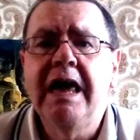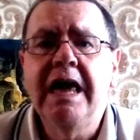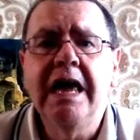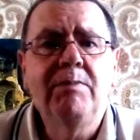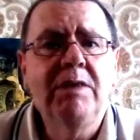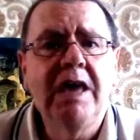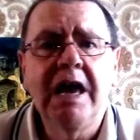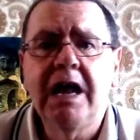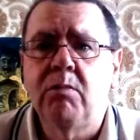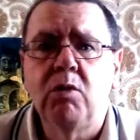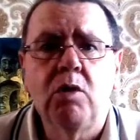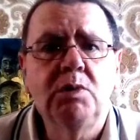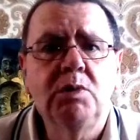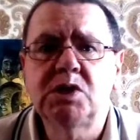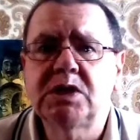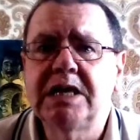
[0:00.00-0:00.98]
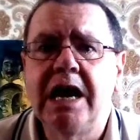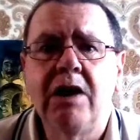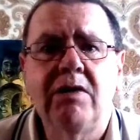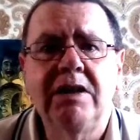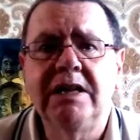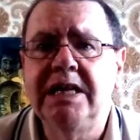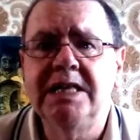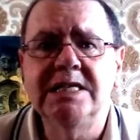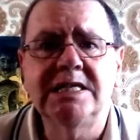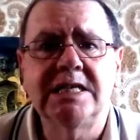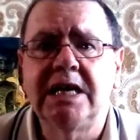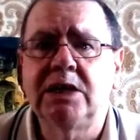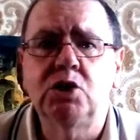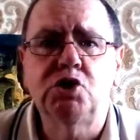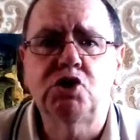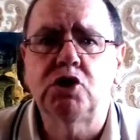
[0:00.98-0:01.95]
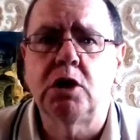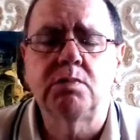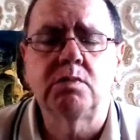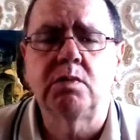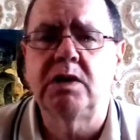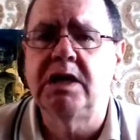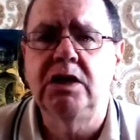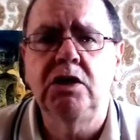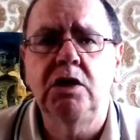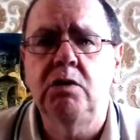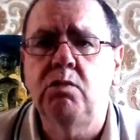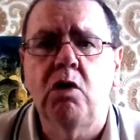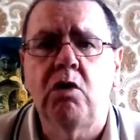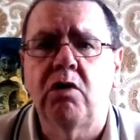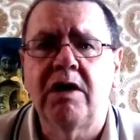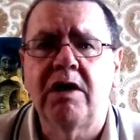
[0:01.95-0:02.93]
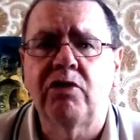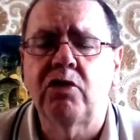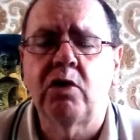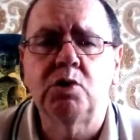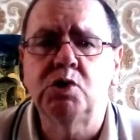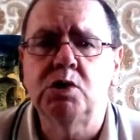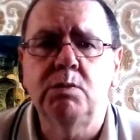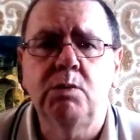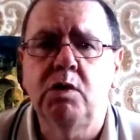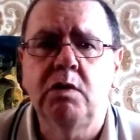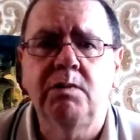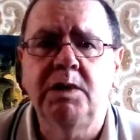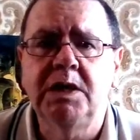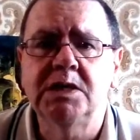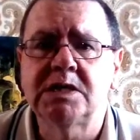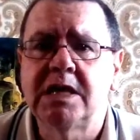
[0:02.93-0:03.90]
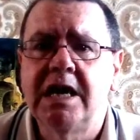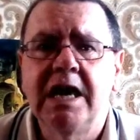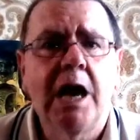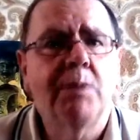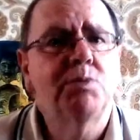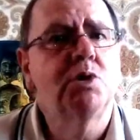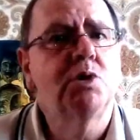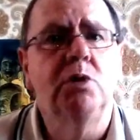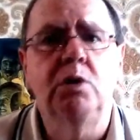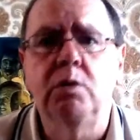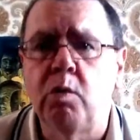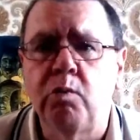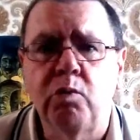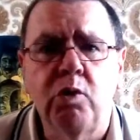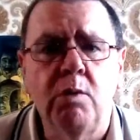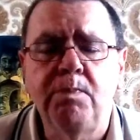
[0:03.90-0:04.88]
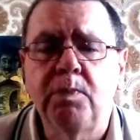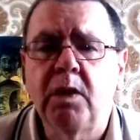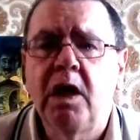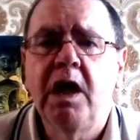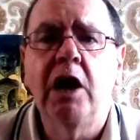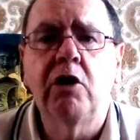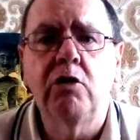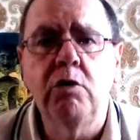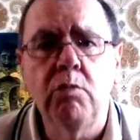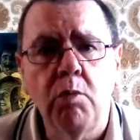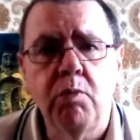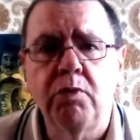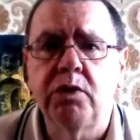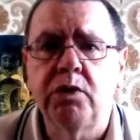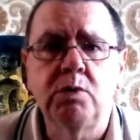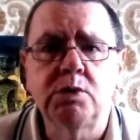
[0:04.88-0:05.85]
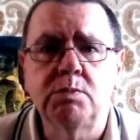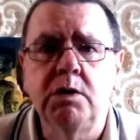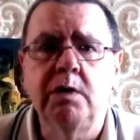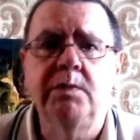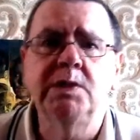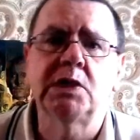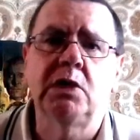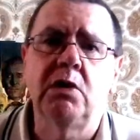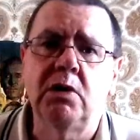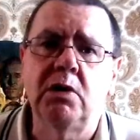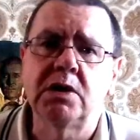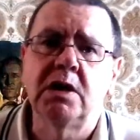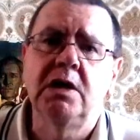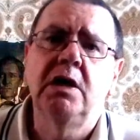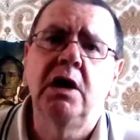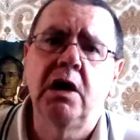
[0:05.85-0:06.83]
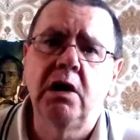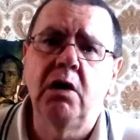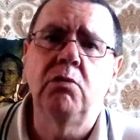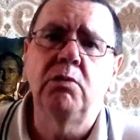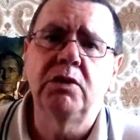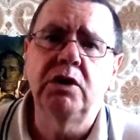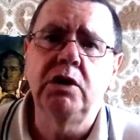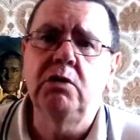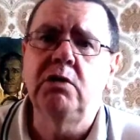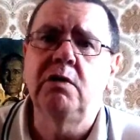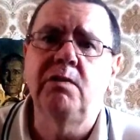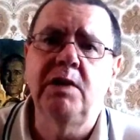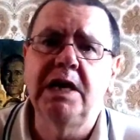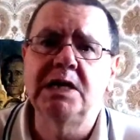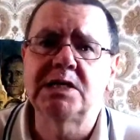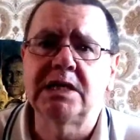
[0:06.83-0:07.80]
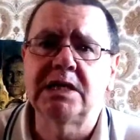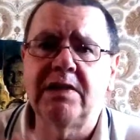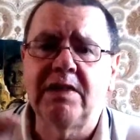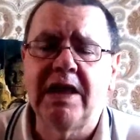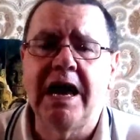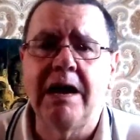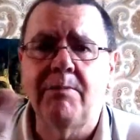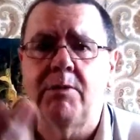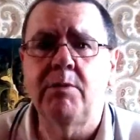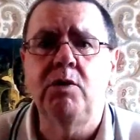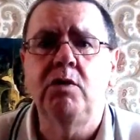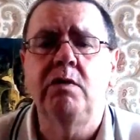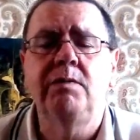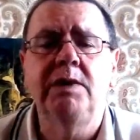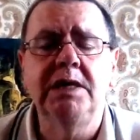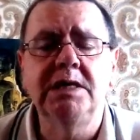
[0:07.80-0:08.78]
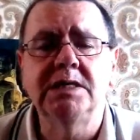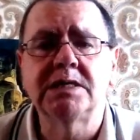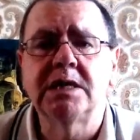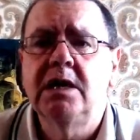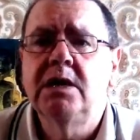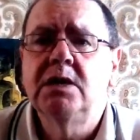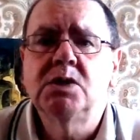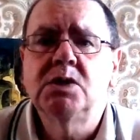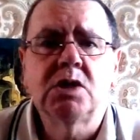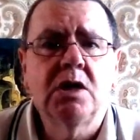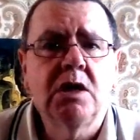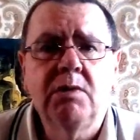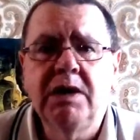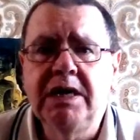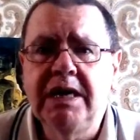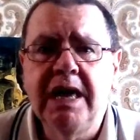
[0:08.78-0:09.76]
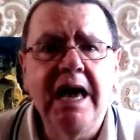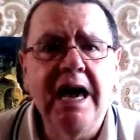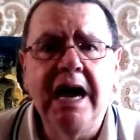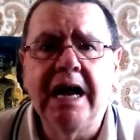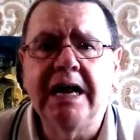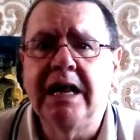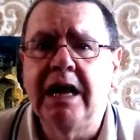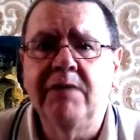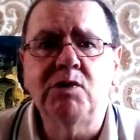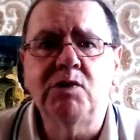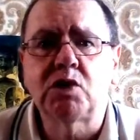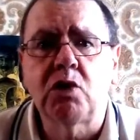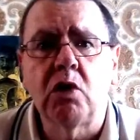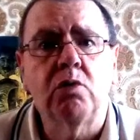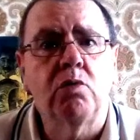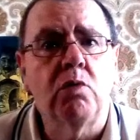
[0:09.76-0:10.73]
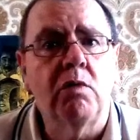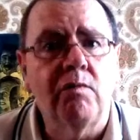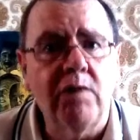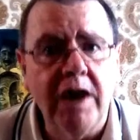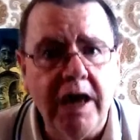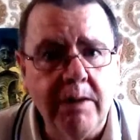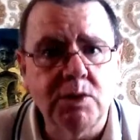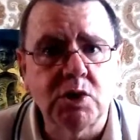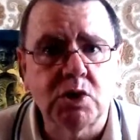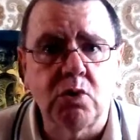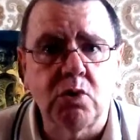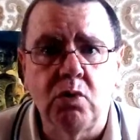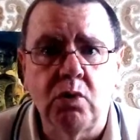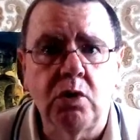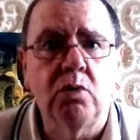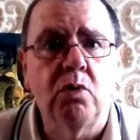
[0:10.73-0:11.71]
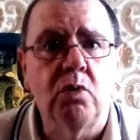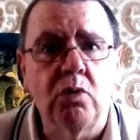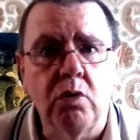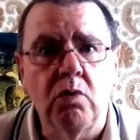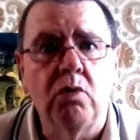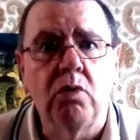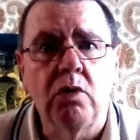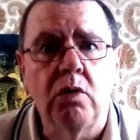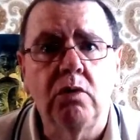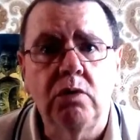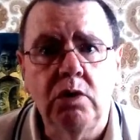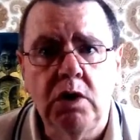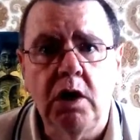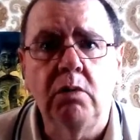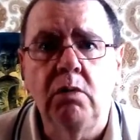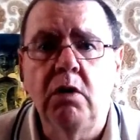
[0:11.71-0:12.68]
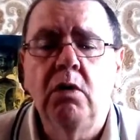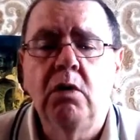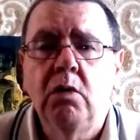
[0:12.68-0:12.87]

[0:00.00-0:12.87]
And um, yeah, I'm always scouring the internet, the shops for the new horror anthology movies. Absolutely love them. I grew up with those movies along along with the Universal and the Hammer movies. So uh, yeah, and if it's got a good frame and story, all all you know,